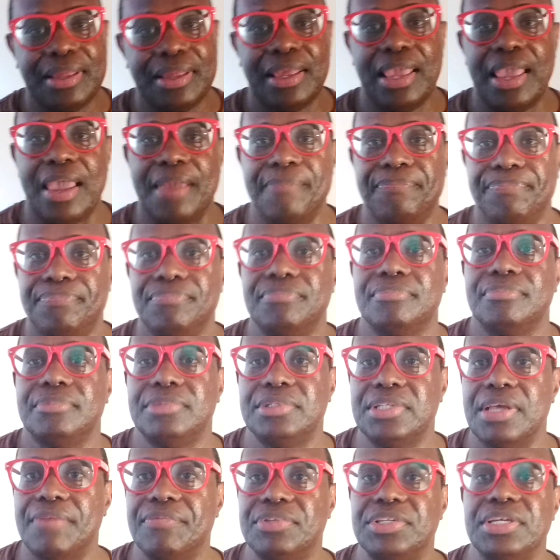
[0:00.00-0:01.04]
again,
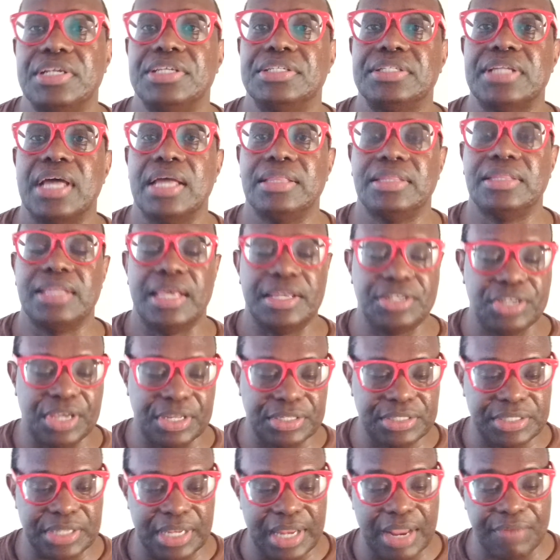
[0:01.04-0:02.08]
17 is not the age of
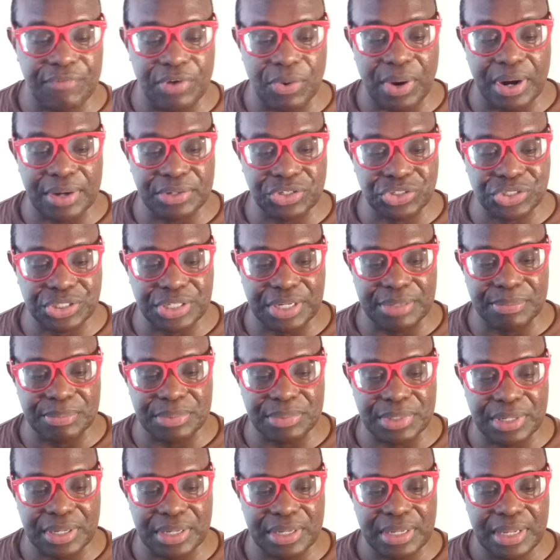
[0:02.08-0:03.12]
consent everywhere. It just seems,
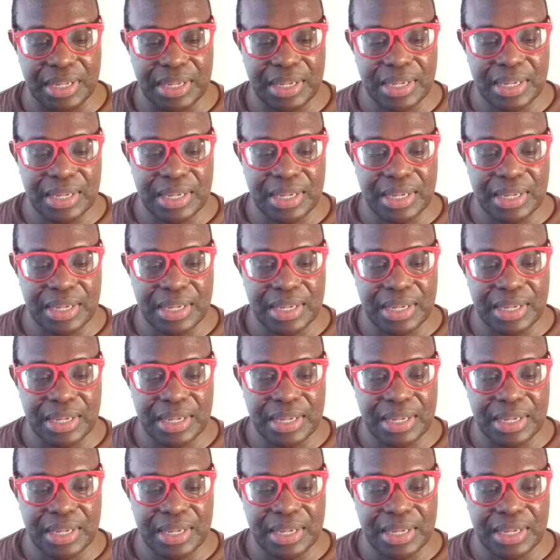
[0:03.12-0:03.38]
though